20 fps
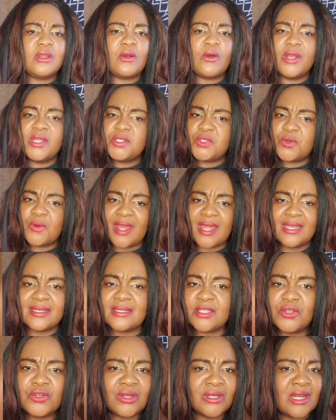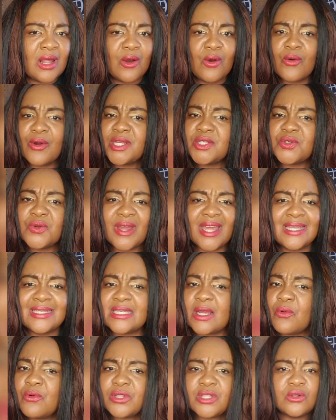going to end. You're now going to
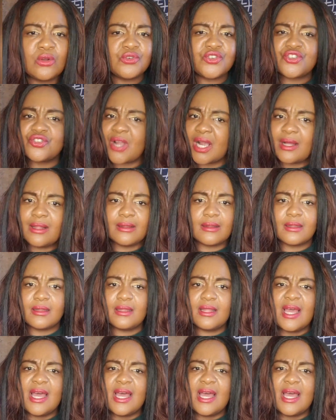enter with no struggle.